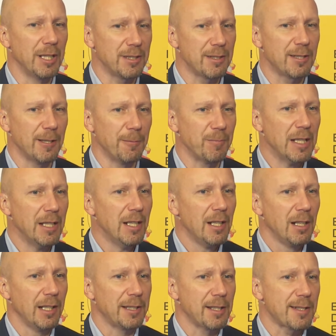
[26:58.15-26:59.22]
But
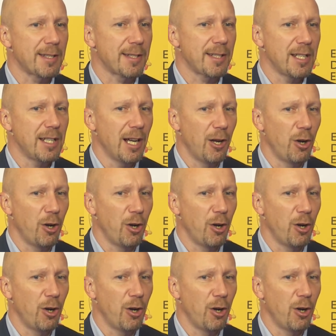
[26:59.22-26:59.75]
let us see how